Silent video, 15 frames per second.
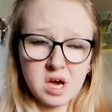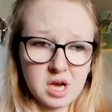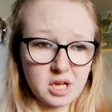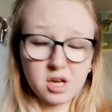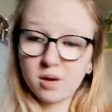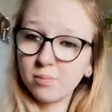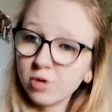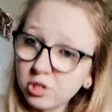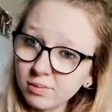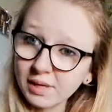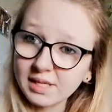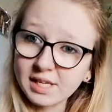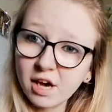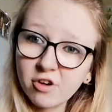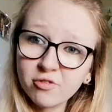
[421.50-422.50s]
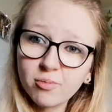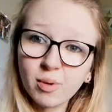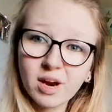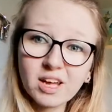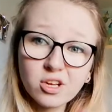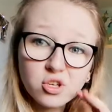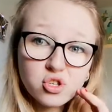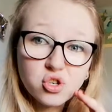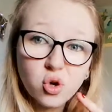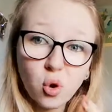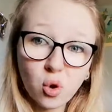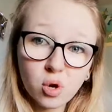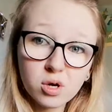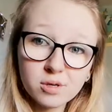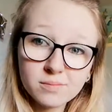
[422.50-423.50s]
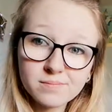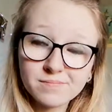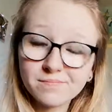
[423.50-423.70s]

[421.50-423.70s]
I can't push myself, but I can talk.